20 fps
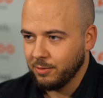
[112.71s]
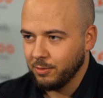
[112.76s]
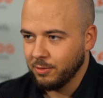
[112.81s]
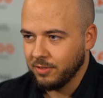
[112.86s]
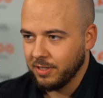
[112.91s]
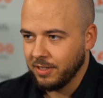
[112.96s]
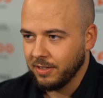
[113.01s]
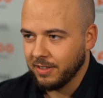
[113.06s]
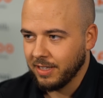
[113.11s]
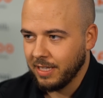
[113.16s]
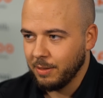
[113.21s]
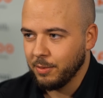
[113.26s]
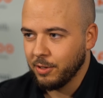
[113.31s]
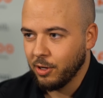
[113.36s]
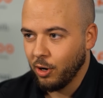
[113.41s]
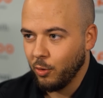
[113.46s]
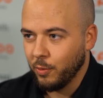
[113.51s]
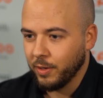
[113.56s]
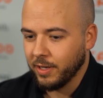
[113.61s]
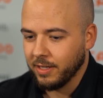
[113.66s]
to still keep
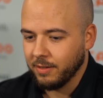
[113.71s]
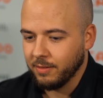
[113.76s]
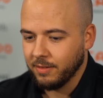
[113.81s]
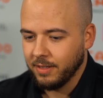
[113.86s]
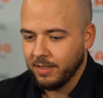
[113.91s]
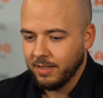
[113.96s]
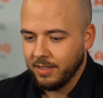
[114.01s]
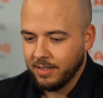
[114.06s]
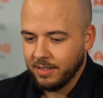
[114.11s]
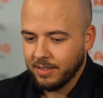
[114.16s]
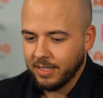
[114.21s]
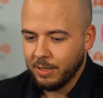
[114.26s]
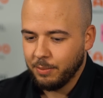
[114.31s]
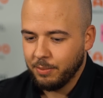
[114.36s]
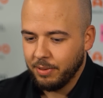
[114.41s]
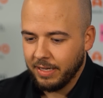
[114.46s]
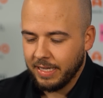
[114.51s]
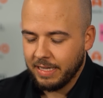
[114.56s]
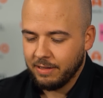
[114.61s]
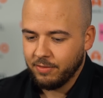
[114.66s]
going and keep
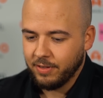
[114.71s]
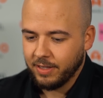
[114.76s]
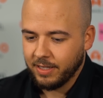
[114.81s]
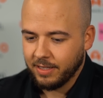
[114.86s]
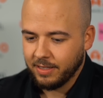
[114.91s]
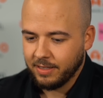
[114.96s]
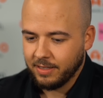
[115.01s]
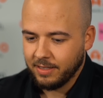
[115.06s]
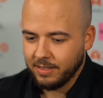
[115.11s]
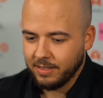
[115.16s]
believing.